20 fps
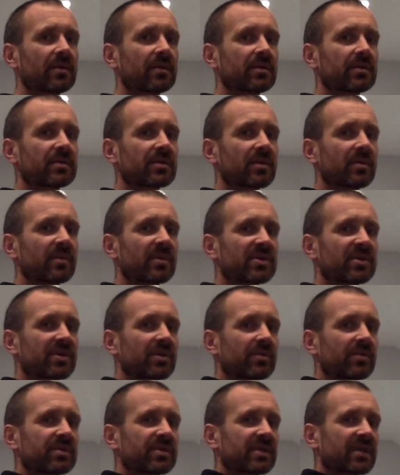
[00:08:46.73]
So my
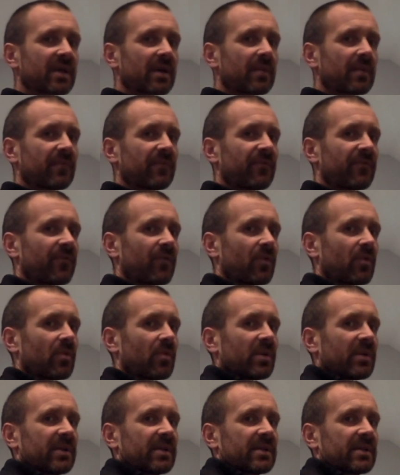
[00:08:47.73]
shoulders are coming
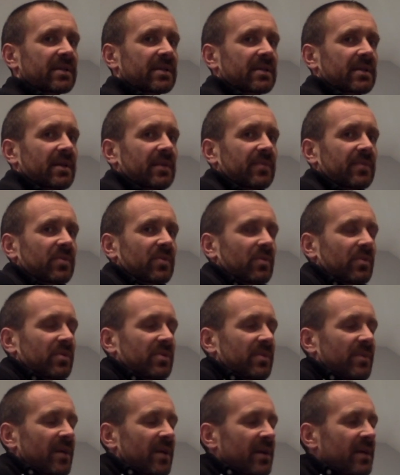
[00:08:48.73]
forwards, up
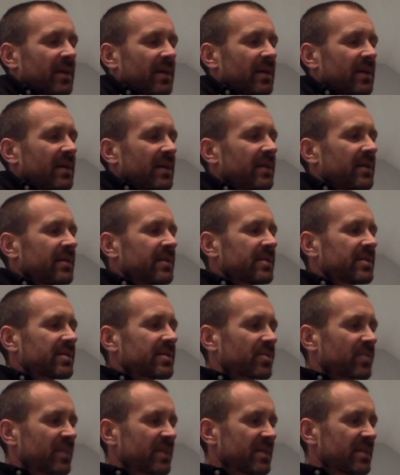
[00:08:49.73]
towards my ears,
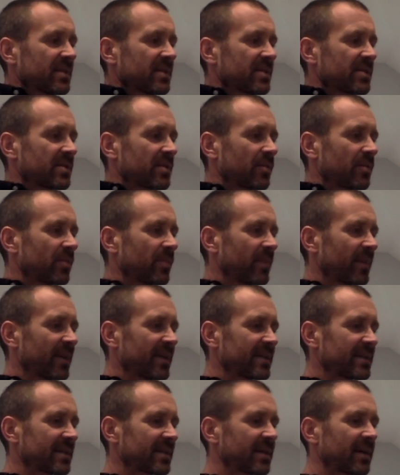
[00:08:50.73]
squeezing the shoulder
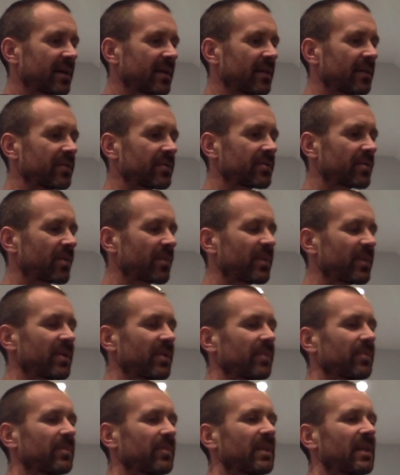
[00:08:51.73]
blades together, dropping
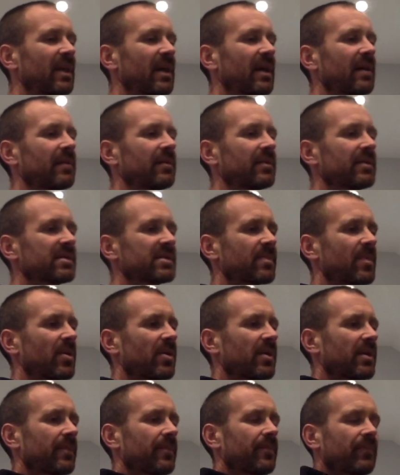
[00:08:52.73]
them down the
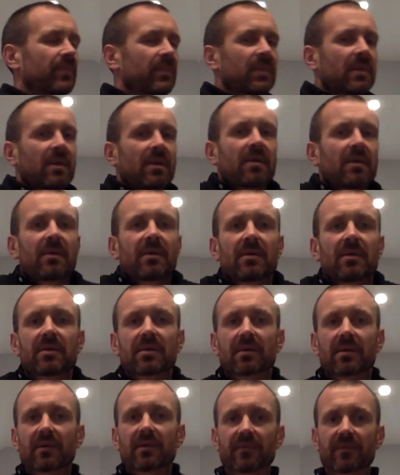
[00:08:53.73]
spine.
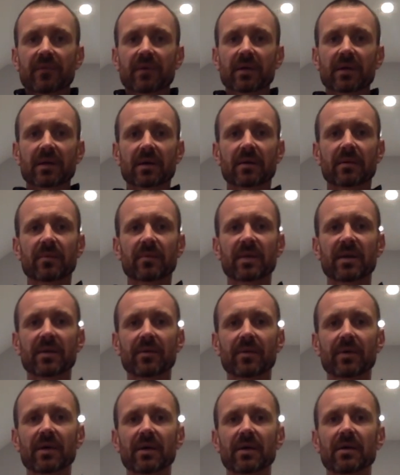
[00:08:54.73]
Come
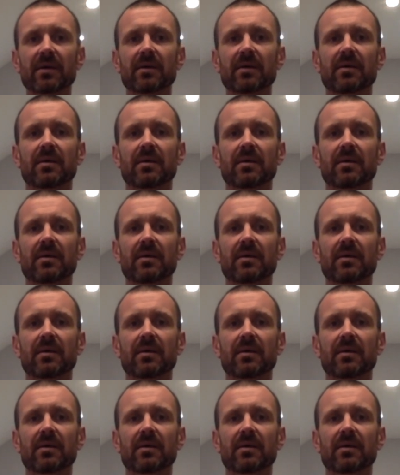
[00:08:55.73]
that way.